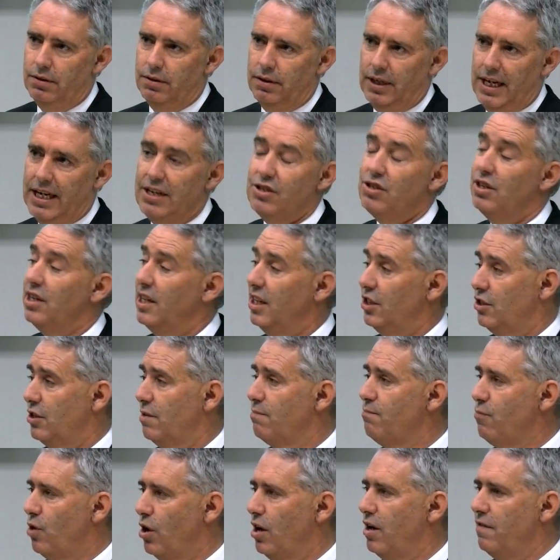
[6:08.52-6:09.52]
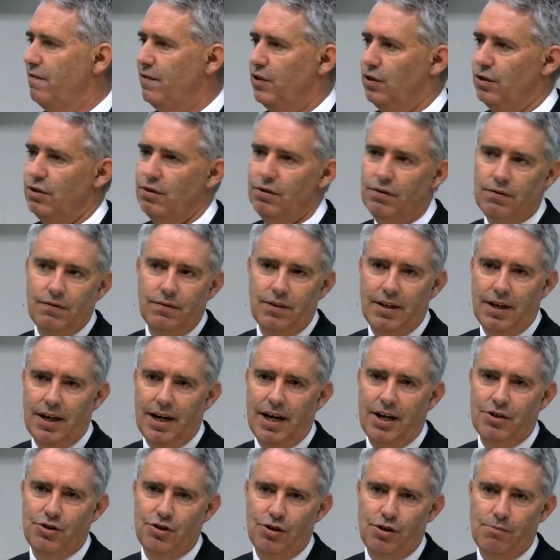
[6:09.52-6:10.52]
Engineers, in my view,
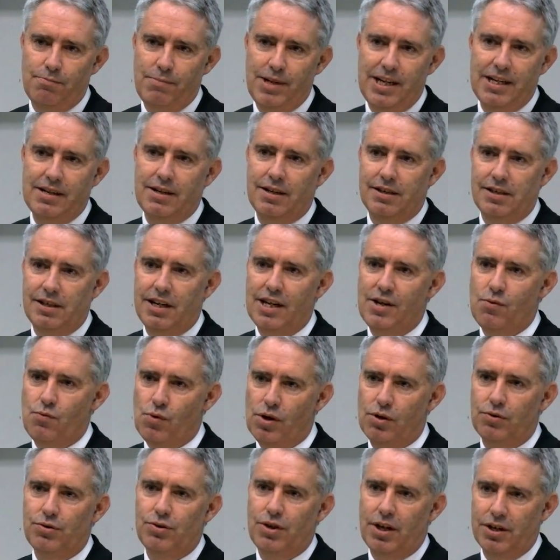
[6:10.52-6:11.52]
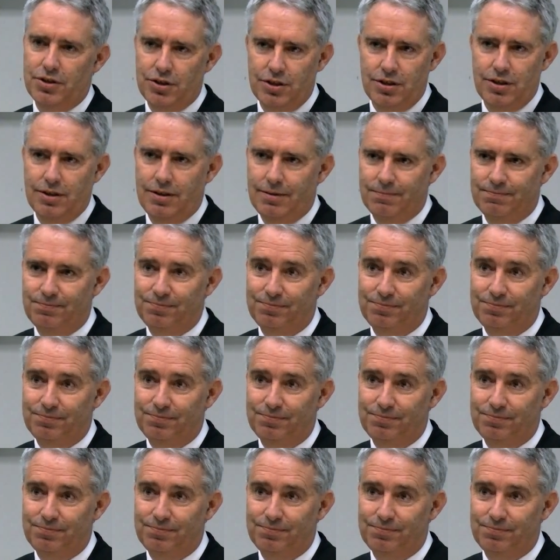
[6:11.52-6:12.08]
are tremendously well trusted.